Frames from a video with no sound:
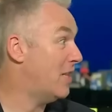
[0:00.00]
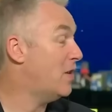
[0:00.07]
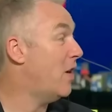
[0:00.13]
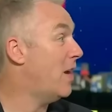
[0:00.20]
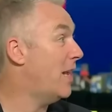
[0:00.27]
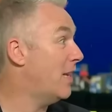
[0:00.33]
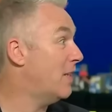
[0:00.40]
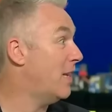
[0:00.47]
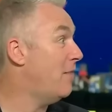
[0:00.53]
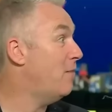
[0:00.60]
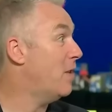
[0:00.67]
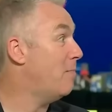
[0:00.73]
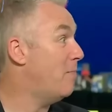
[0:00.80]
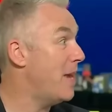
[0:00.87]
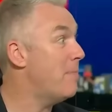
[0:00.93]
signings, even
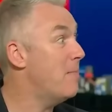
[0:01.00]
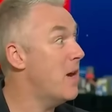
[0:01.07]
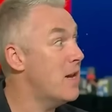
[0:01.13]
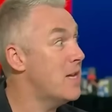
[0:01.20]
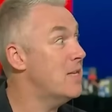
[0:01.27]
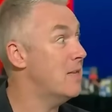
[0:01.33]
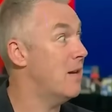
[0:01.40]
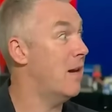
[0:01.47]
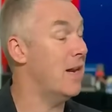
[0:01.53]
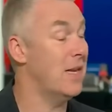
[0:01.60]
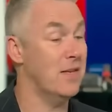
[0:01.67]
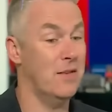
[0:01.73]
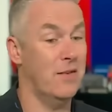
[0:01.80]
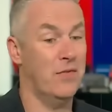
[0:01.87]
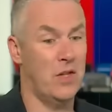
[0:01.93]
the big money
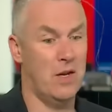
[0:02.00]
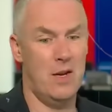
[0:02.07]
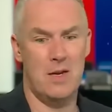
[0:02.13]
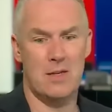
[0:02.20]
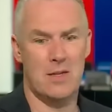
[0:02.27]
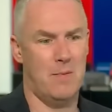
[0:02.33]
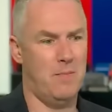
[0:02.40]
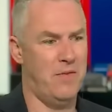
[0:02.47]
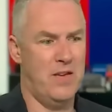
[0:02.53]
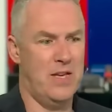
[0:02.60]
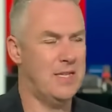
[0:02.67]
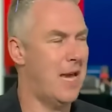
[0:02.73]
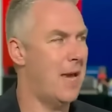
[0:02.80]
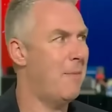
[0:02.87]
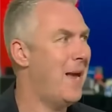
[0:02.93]
signings of the last couple of
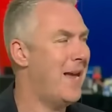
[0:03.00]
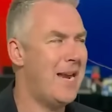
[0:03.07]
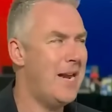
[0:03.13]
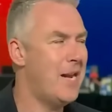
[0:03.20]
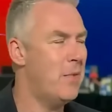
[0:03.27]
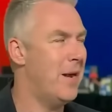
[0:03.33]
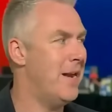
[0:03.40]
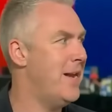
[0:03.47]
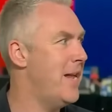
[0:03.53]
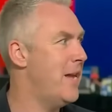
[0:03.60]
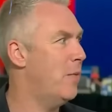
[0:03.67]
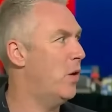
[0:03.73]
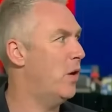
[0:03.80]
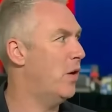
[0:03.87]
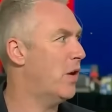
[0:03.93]
years, are getting paid anywhere
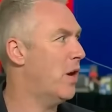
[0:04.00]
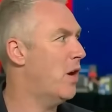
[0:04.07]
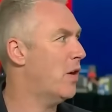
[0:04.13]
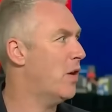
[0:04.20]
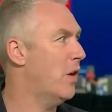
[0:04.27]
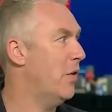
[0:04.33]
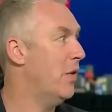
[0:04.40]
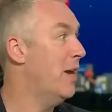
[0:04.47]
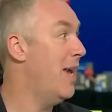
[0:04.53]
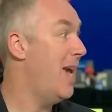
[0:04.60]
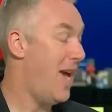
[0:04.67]
near what Lukaku